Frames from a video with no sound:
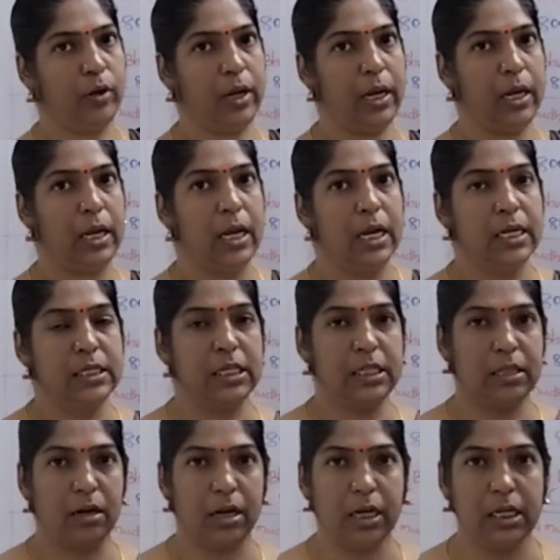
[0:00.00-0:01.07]
Okay.
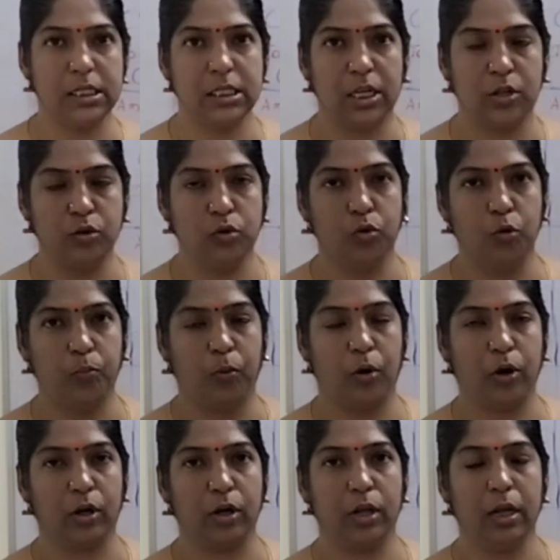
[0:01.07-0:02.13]
Chitra is a new
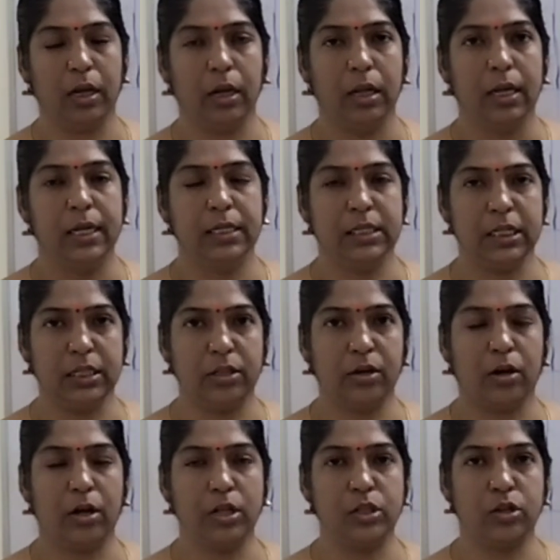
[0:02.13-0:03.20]
partner.
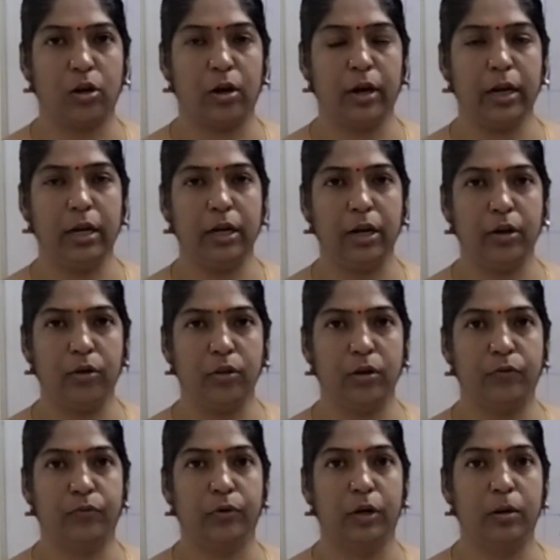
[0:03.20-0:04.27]
Chitra joined
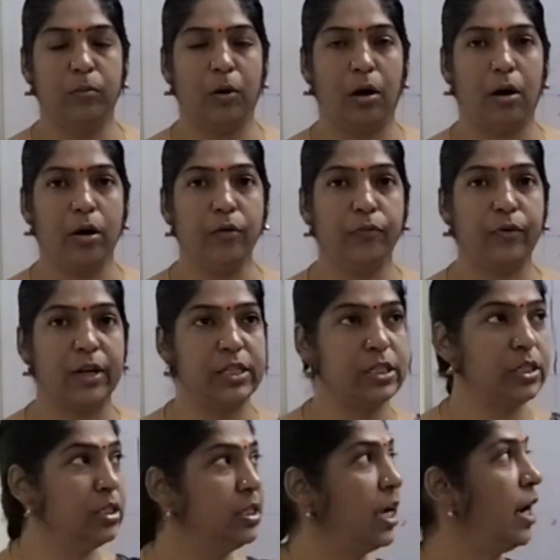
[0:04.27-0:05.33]
into the firm on
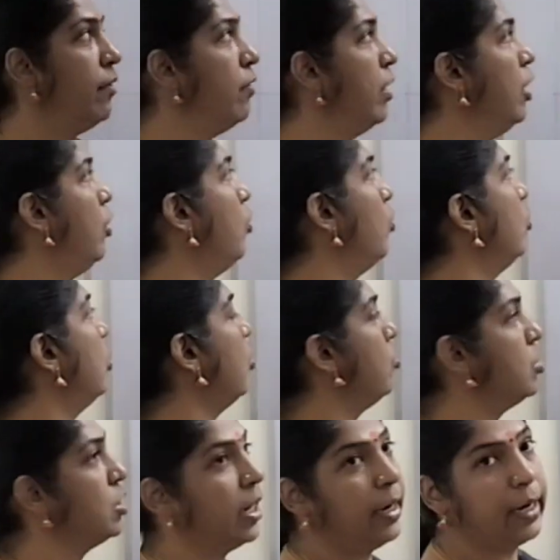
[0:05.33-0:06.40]
1st January
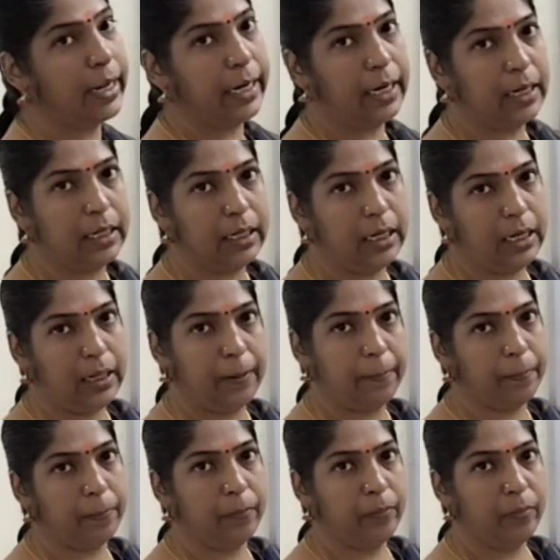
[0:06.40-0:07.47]

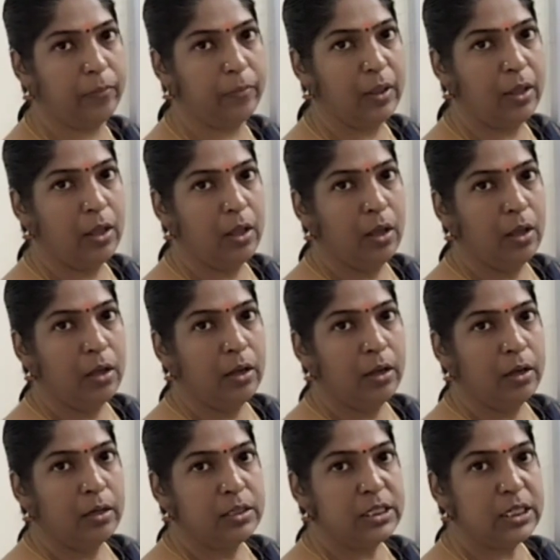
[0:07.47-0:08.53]
2019.
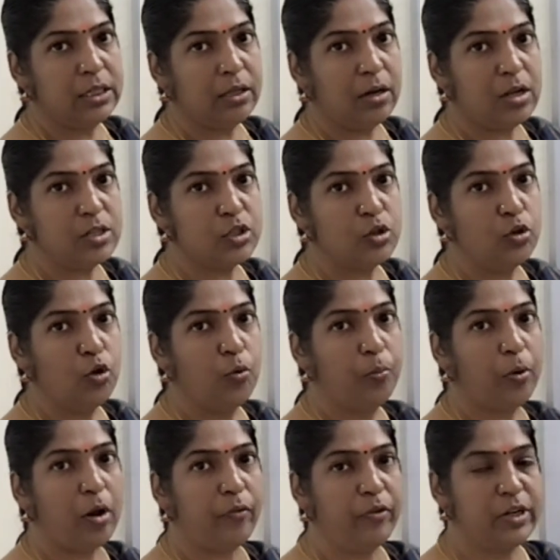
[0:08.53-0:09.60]
Chitra's new
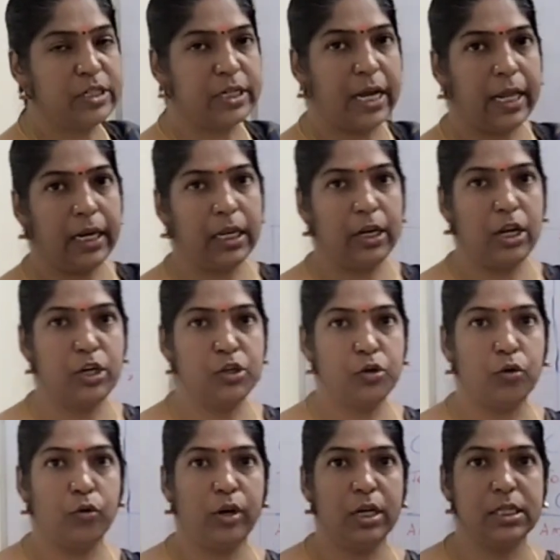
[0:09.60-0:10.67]
profit sharing
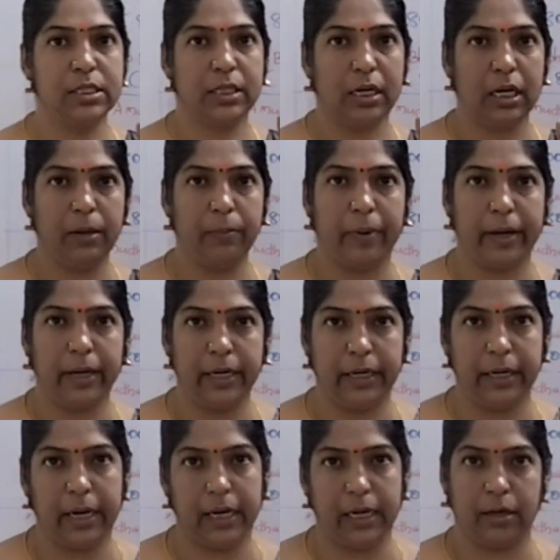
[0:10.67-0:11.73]
ratio is
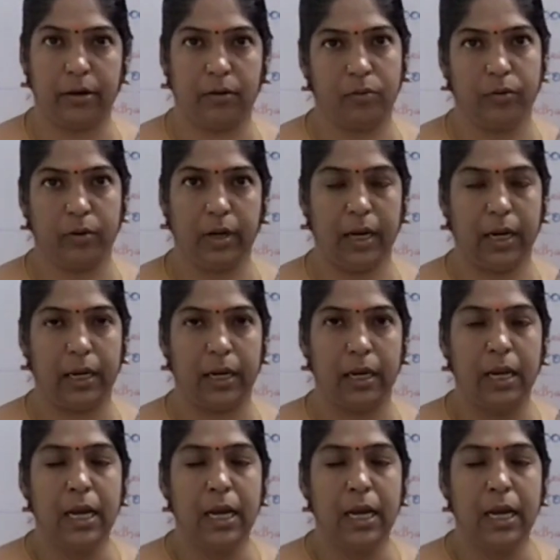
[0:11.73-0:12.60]
3/8. Okay.